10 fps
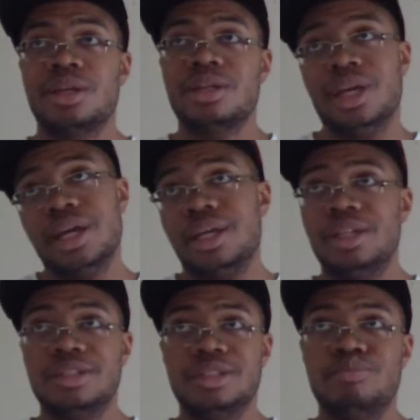yeah,
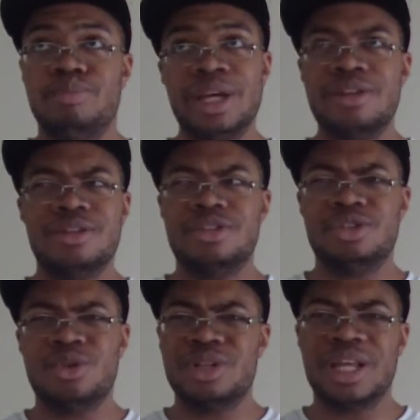he's better than
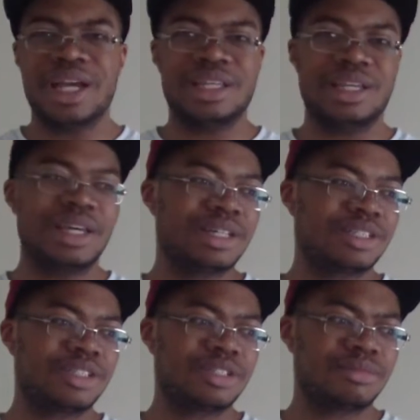Jordan, I
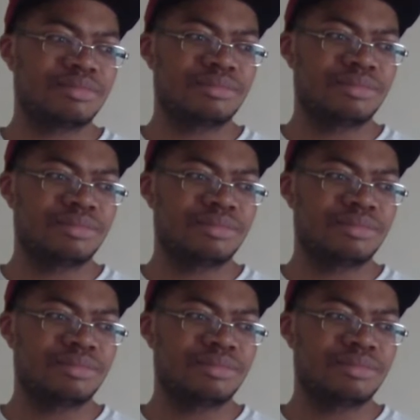guess,